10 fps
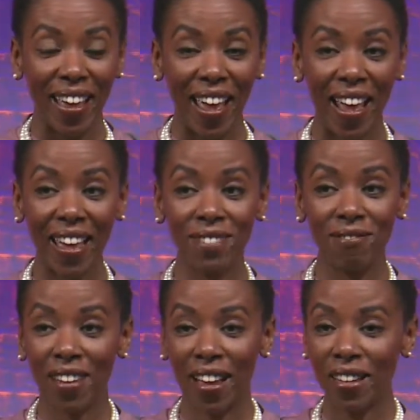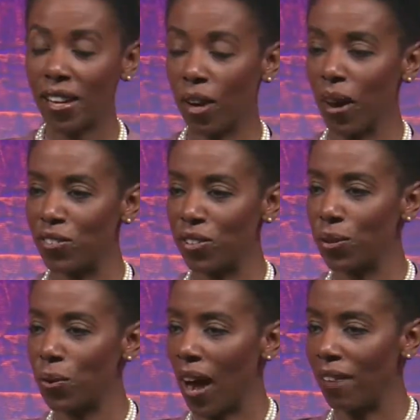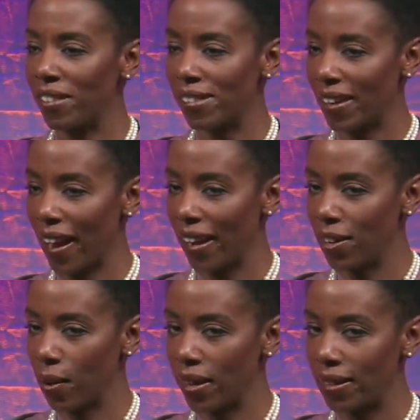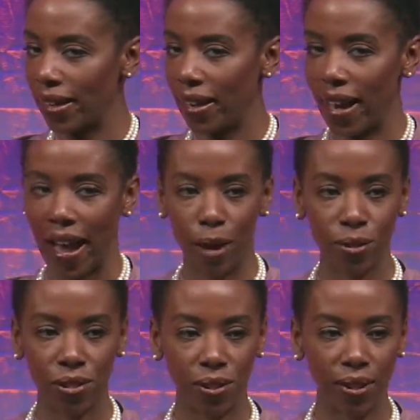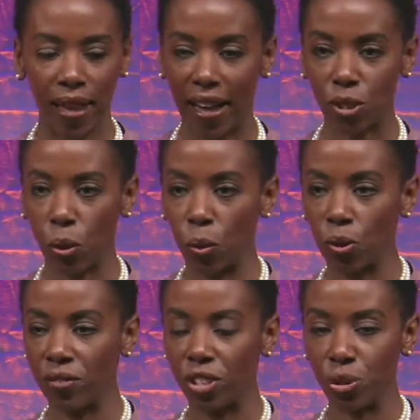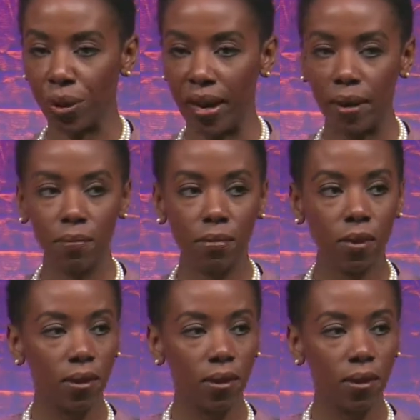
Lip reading: And, at 2, obviously I had no idea how to catch hold of a dream.